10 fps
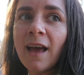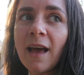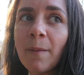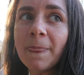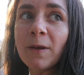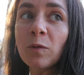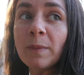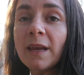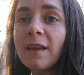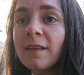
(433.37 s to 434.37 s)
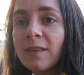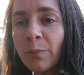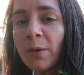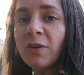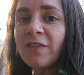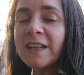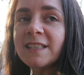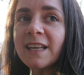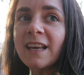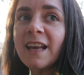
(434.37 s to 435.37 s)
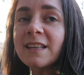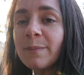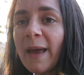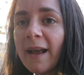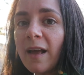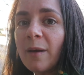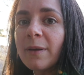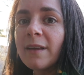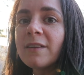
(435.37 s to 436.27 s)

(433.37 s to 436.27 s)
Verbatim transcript: there'll be the perimeter fencing as the backup